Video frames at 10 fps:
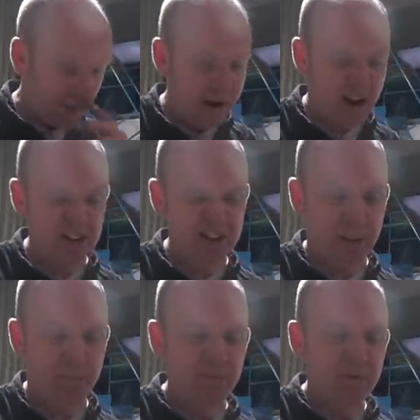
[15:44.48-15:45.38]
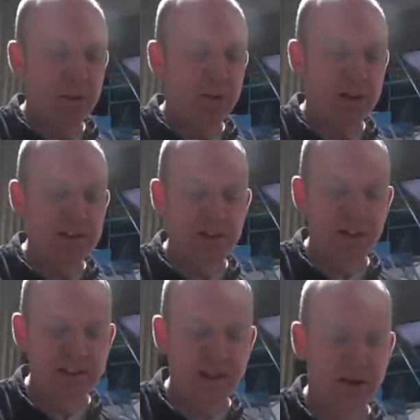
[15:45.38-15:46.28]
about
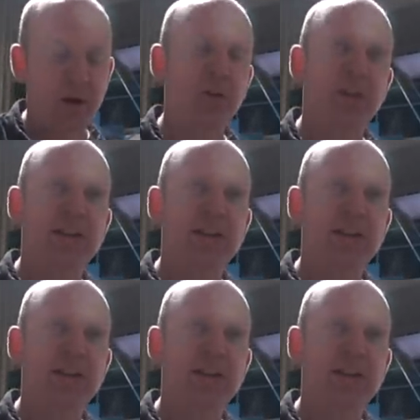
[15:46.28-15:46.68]
the limit on the